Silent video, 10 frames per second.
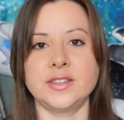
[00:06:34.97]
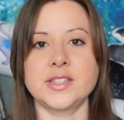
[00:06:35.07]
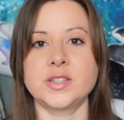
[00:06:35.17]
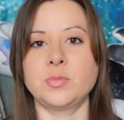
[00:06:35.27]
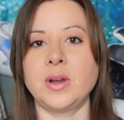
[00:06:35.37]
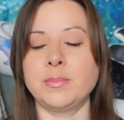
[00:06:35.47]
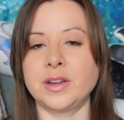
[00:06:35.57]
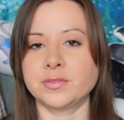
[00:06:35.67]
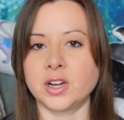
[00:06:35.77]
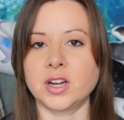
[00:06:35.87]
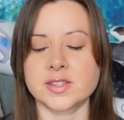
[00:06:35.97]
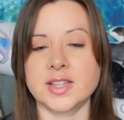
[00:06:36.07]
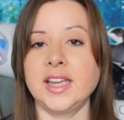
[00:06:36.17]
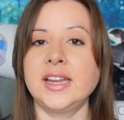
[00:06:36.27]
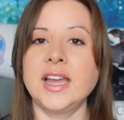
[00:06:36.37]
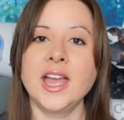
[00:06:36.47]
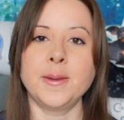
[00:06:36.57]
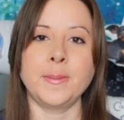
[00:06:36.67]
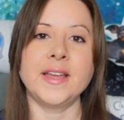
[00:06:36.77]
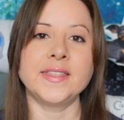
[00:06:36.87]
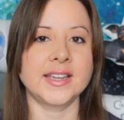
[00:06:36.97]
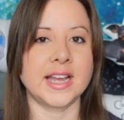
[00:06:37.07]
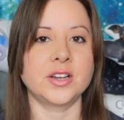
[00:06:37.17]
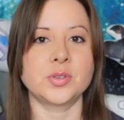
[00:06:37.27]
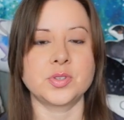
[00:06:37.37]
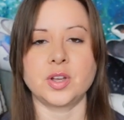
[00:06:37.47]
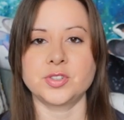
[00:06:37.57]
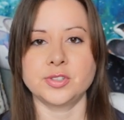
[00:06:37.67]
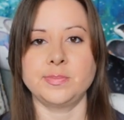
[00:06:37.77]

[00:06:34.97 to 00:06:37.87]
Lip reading: This is what my frogs like, but the geckos also